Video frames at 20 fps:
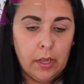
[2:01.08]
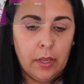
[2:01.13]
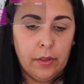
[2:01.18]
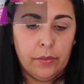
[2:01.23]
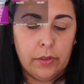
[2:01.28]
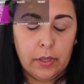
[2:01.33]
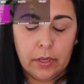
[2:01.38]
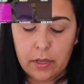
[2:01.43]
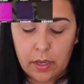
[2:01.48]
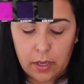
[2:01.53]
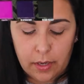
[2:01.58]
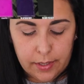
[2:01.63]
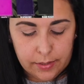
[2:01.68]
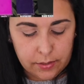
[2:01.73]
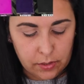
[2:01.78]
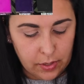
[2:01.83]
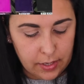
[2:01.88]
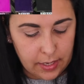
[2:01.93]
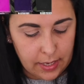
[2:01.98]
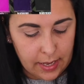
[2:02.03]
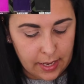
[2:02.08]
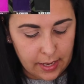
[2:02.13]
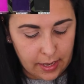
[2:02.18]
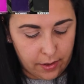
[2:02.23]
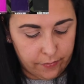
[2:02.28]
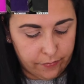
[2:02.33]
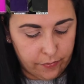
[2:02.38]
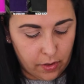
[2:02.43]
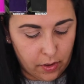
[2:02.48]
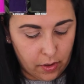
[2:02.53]
the colours I
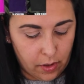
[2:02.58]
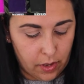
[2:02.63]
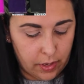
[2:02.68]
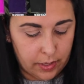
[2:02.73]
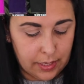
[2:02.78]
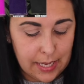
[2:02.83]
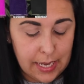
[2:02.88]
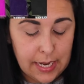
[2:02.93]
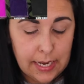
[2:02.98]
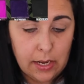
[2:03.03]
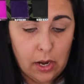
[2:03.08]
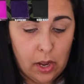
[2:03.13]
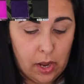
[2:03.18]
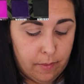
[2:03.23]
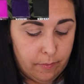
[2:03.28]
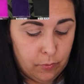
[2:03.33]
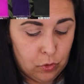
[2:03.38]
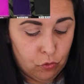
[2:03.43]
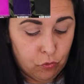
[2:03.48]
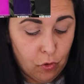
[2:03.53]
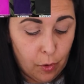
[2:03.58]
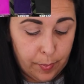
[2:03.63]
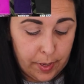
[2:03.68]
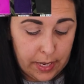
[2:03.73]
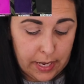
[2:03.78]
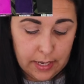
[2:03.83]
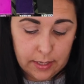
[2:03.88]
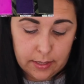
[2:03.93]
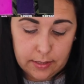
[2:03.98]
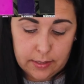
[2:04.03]
have are Key Lime,
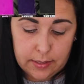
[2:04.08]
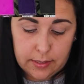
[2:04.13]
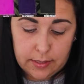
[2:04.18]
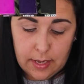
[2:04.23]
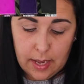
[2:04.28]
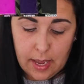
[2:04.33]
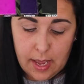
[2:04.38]
Tropics,